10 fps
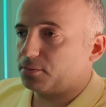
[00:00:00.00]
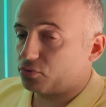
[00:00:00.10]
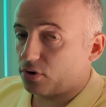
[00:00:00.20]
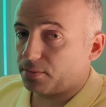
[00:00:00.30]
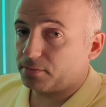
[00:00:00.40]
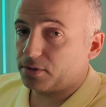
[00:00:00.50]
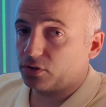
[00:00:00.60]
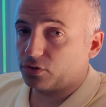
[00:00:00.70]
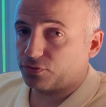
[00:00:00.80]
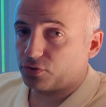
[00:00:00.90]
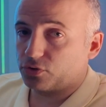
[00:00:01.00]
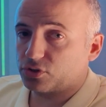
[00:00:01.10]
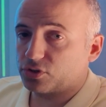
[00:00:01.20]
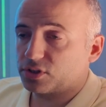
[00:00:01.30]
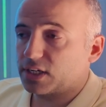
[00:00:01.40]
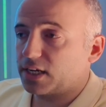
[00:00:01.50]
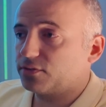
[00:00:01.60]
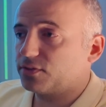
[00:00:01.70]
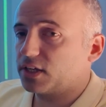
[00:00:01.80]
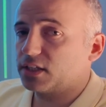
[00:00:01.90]
probably on the furniture side
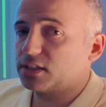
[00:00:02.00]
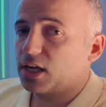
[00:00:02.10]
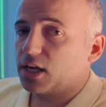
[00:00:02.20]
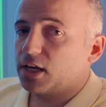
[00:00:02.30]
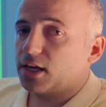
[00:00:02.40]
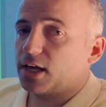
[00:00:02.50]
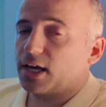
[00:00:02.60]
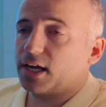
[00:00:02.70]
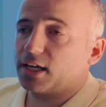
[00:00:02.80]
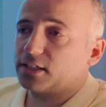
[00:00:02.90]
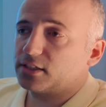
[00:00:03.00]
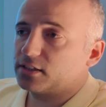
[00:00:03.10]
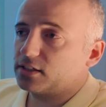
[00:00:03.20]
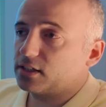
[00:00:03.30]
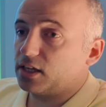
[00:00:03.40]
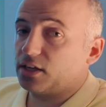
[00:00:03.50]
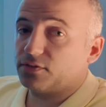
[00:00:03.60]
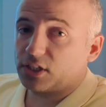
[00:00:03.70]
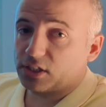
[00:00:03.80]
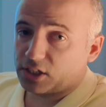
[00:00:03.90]
of things. And
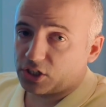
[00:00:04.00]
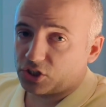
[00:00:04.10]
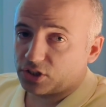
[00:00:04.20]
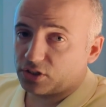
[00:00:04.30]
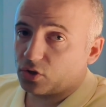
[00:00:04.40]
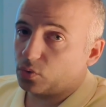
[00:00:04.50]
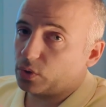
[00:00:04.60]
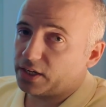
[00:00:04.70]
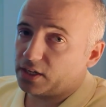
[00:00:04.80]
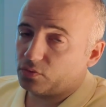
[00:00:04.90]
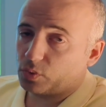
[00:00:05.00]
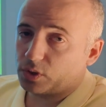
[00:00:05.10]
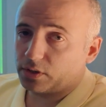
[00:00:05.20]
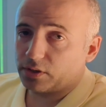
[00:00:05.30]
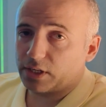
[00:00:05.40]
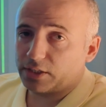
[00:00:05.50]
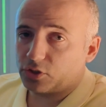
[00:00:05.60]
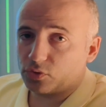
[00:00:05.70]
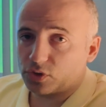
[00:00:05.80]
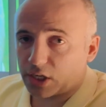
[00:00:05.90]
even in the kitchen, no lady will
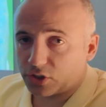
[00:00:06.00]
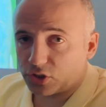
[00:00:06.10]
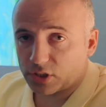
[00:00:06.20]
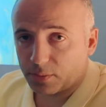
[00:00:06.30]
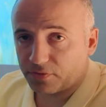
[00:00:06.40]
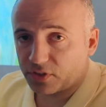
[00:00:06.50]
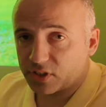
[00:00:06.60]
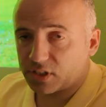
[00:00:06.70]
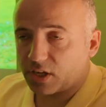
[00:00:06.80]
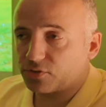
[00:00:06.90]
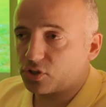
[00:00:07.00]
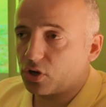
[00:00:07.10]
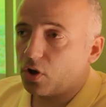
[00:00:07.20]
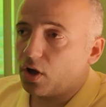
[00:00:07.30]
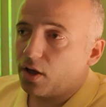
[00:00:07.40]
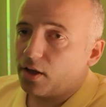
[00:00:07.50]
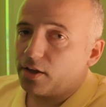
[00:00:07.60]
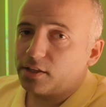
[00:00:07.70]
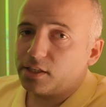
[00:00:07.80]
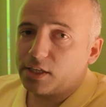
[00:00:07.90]
let you touch some of the stuff. So
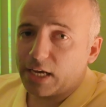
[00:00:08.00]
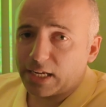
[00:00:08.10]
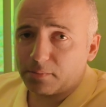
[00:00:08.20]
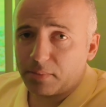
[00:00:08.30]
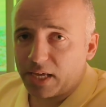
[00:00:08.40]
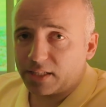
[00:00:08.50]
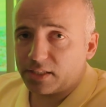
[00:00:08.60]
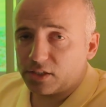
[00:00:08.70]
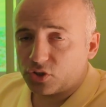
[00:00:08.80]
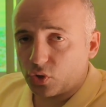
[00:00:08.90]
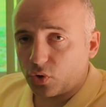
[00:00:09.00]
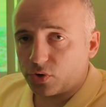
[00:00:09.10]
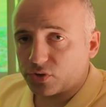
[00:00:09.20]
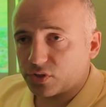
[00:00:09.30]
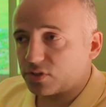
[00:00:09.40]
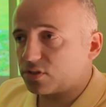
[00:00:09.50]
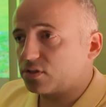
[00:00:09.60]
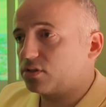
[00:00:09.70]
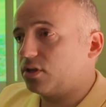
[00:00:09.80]
you got to make these choices.